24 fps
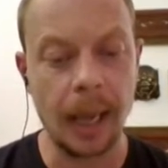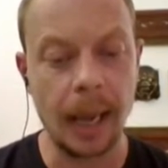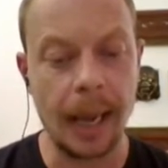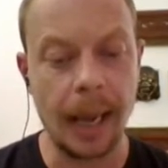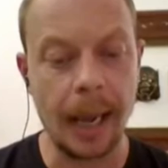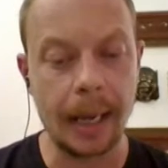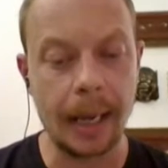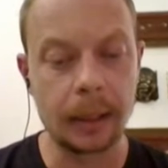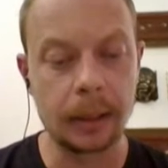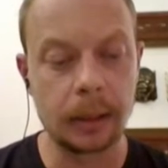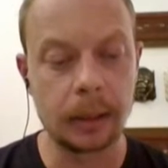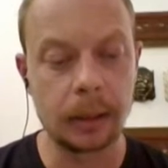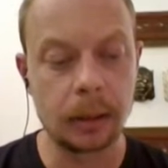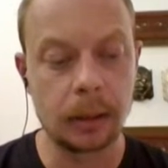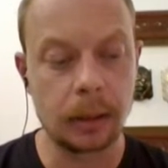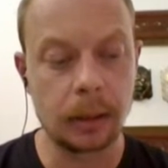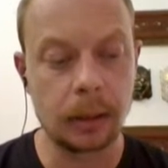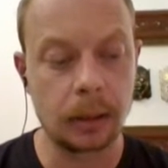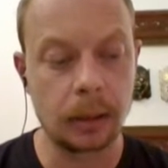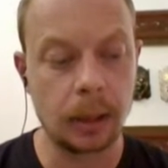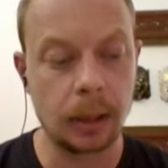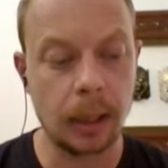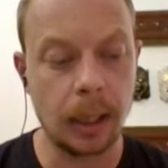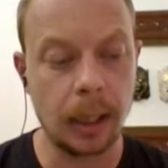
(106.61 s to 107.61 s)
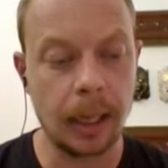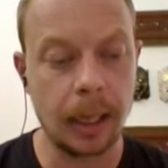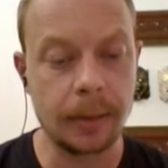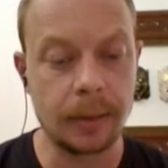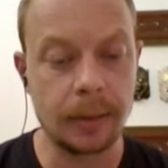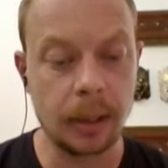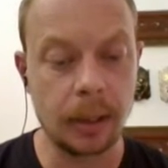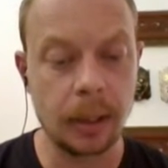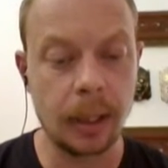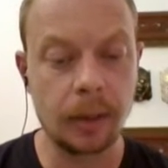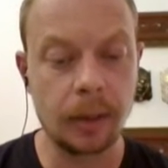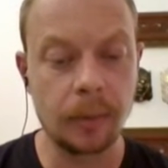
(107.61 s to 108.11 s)
And as
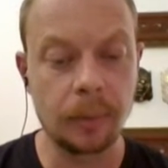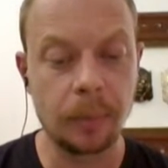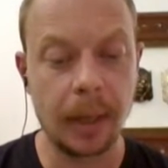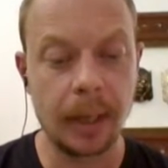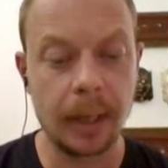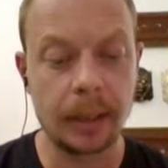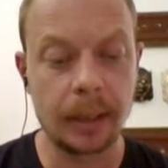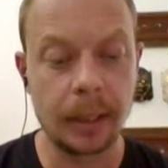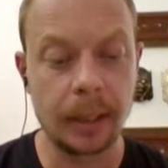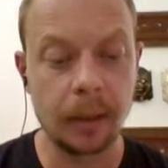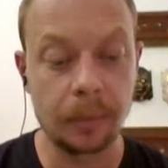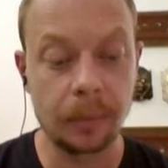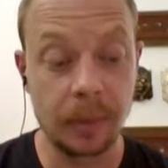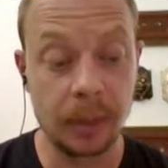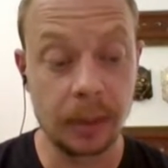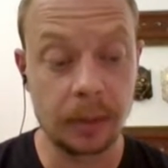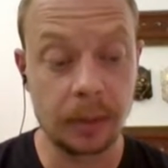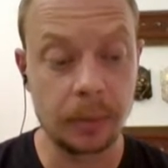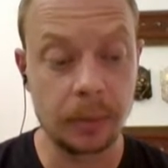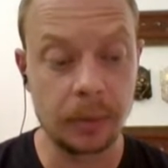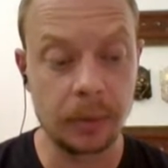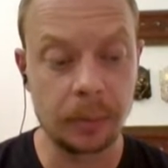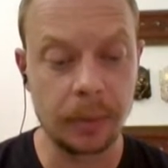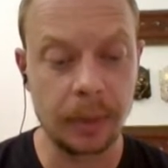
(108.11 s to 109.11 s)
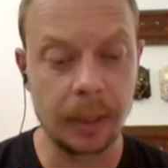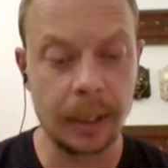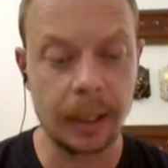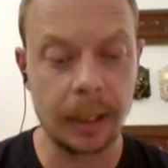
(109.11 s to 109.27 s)
the kind of pandemic, this was the